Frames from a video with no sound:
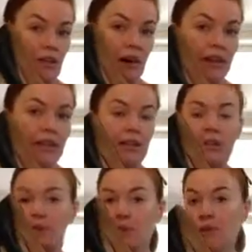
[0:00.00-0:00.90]
high heel.
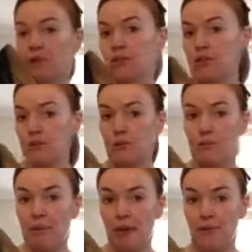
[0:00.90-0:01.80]
If you want to do it with a
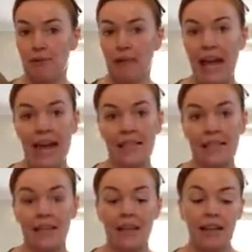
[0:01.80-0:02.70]
pair of
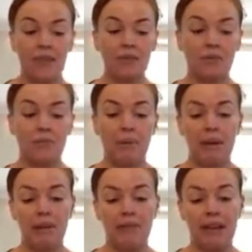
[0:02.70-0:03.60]
flats, do it with a pair
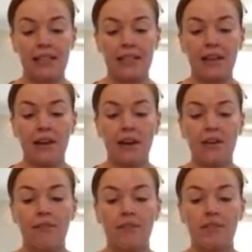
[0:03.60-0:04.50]
of flats.
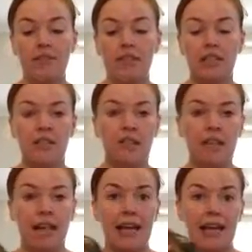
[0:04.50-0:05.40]
I've actually used
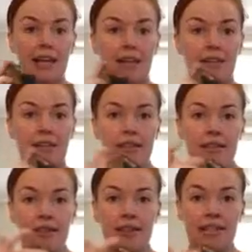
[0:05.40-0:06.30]
a
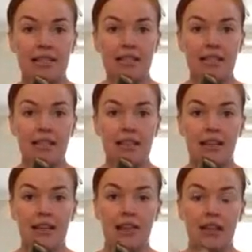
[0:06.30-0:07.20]
synthetic
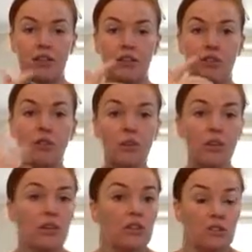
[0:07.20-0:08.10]
shoe. You
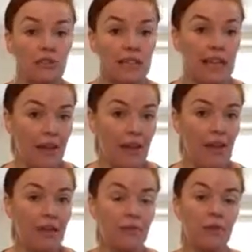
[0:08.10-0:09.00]
can use leather
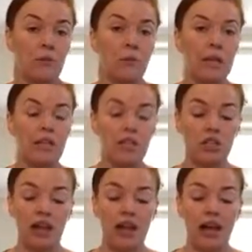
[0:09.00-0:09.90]
if you
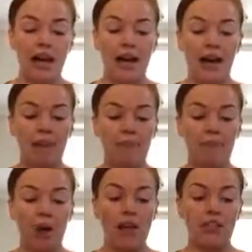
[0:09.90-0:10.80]
wish.
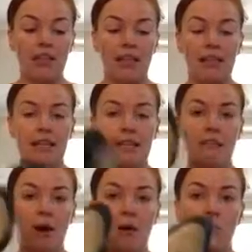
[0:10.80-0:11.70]
I just had these
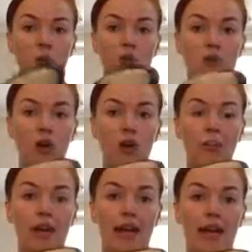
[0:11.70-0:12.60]
in my
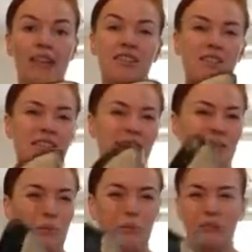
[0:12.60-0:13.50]
wardrobe and
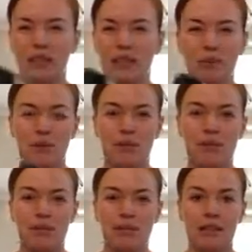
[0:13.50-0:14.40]
I really wasn't
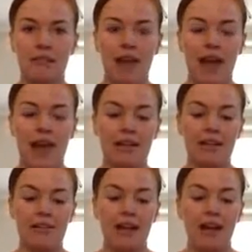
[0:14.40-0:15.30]
using them, and